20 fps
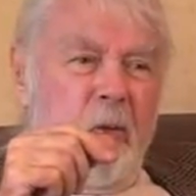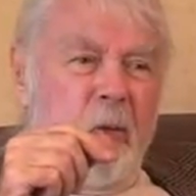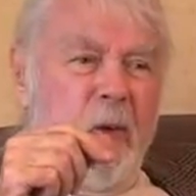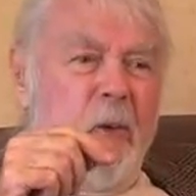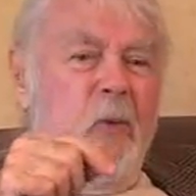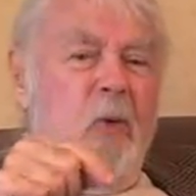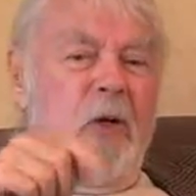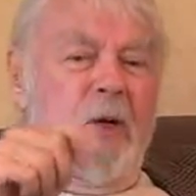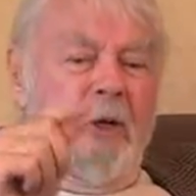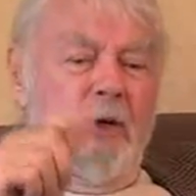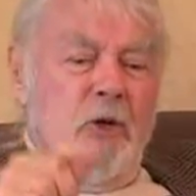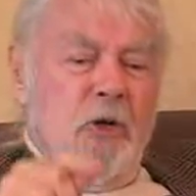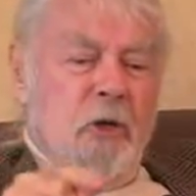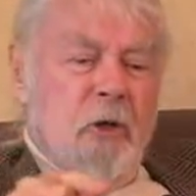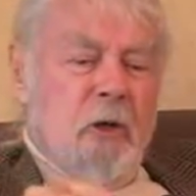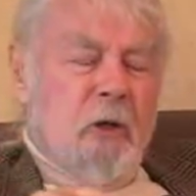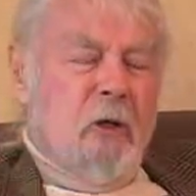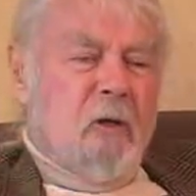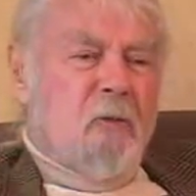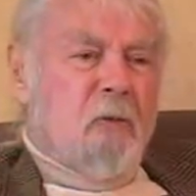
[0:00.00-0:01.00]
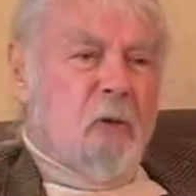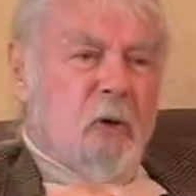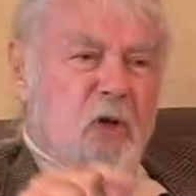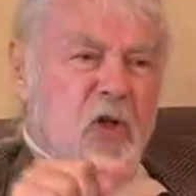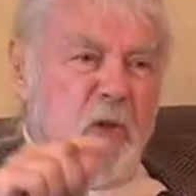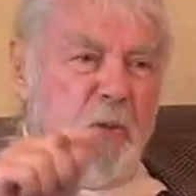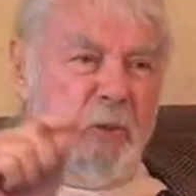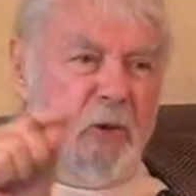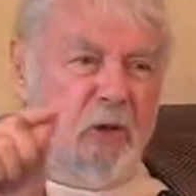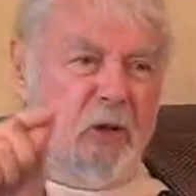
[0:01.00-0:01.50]
We were engineered for
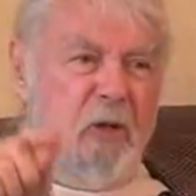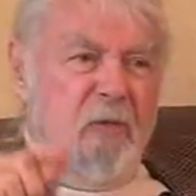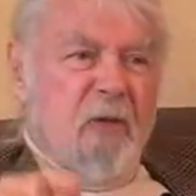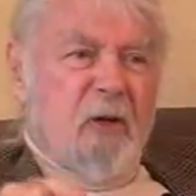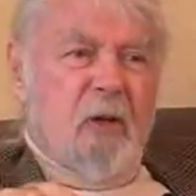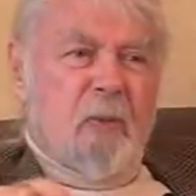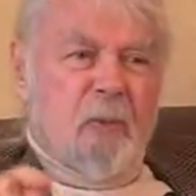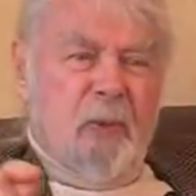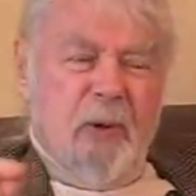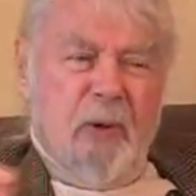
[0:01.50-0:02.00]
a specific